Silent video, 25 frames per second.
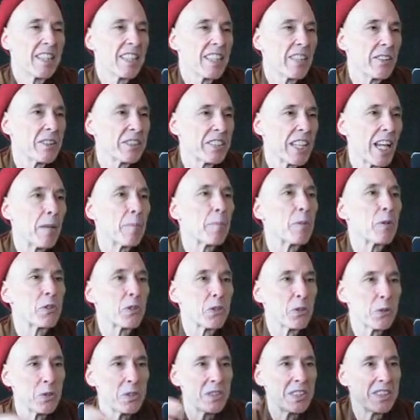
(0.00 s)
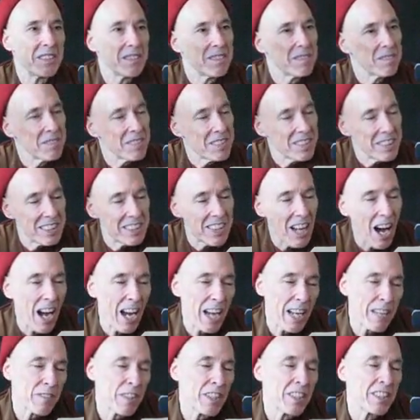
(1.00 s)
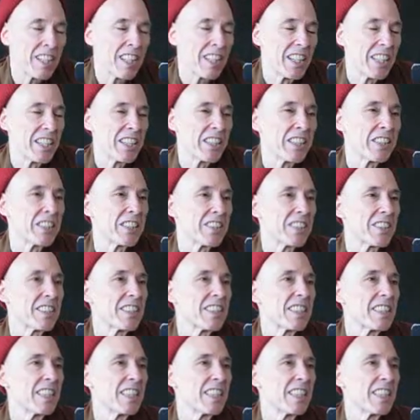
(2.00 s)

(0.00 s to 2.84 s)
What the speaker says: He was able to dive into the earth